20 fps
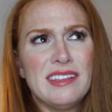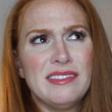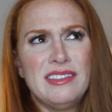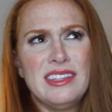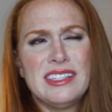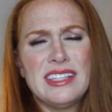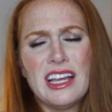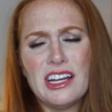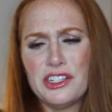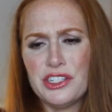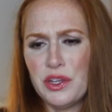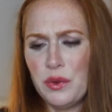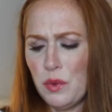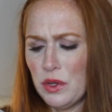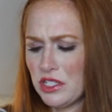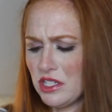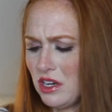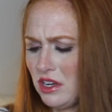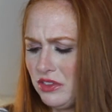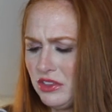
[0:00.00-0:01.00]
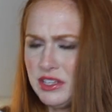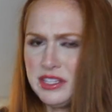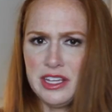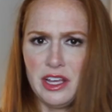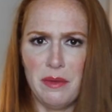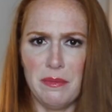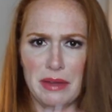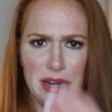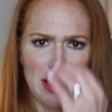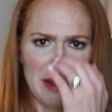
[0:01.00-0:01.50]
this actually wasn't on the
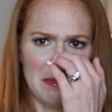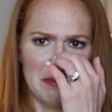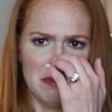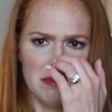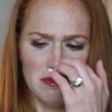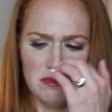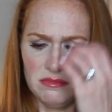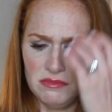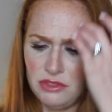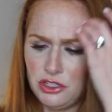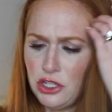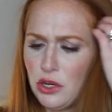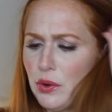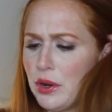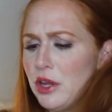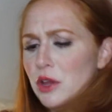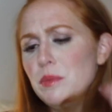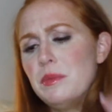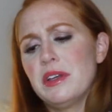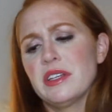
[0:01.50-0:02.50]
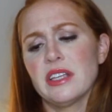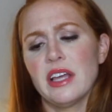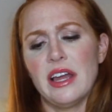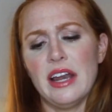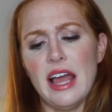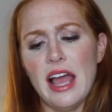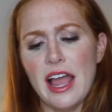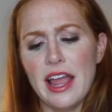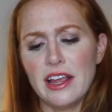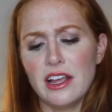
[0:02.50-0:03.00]
sale, but I'm showing you because
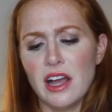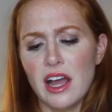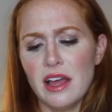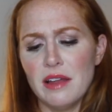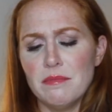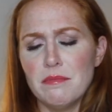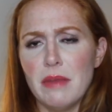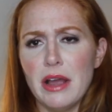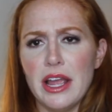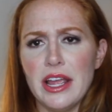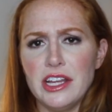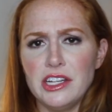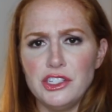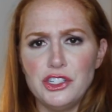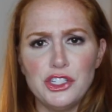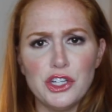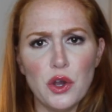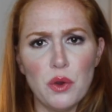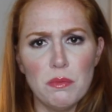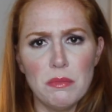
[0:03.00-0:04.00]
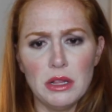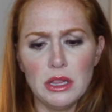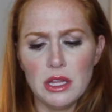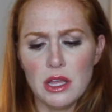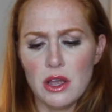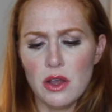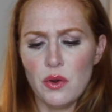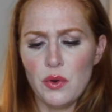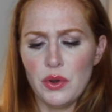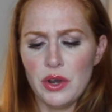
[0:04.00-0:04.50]
I got my Joe
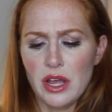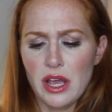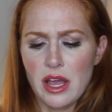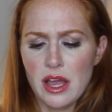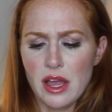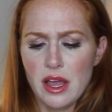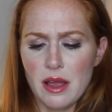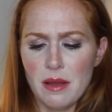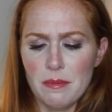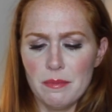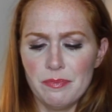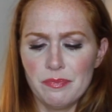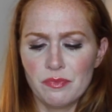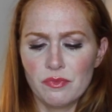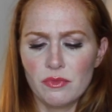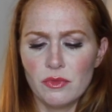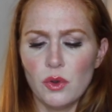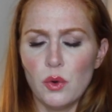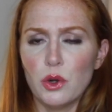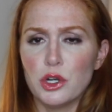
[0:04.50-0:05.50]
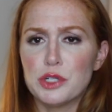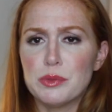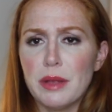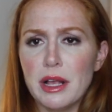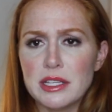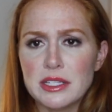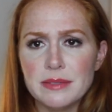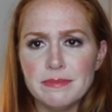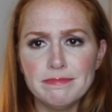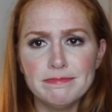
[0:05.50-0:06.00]
Malone Orange
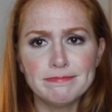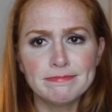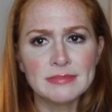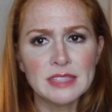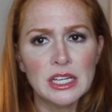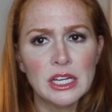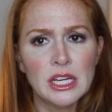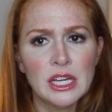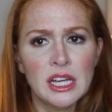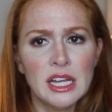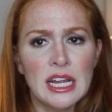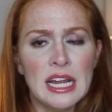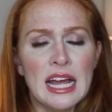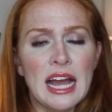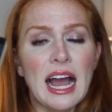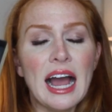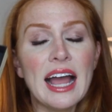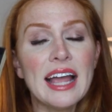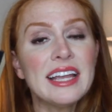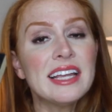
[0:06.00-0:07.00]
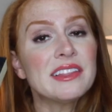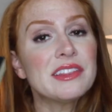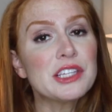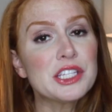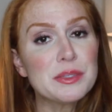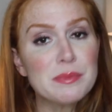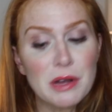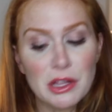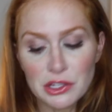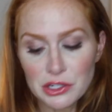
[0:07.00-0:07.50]
Blossom. I get the
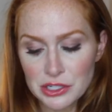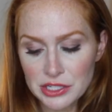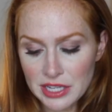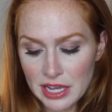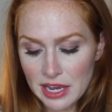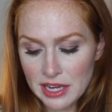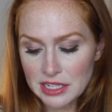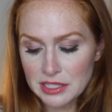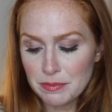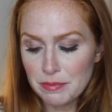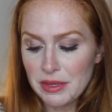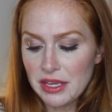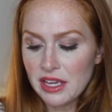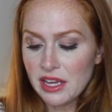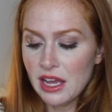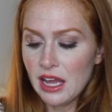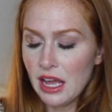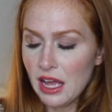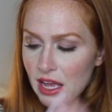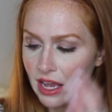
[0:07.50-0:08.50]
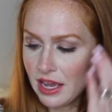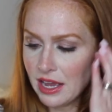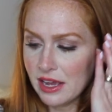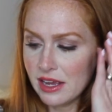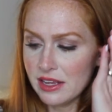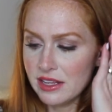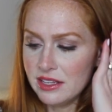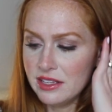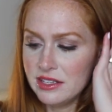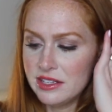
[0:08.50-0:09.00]
smaller size
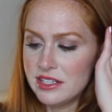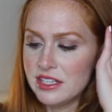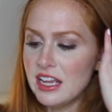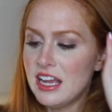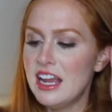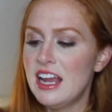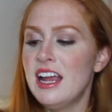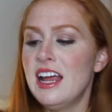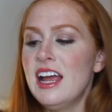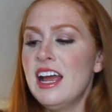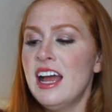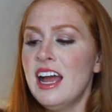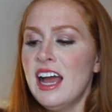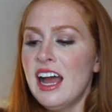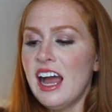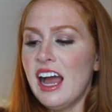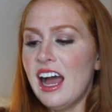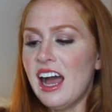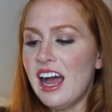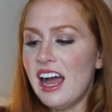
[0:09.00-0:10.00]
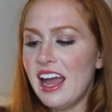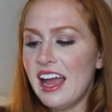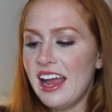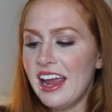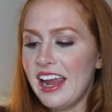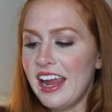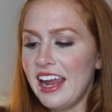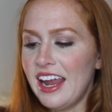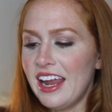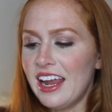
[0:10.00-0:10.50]
because
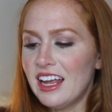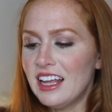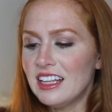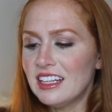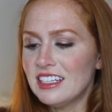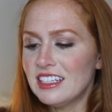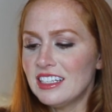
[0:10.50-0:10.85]
I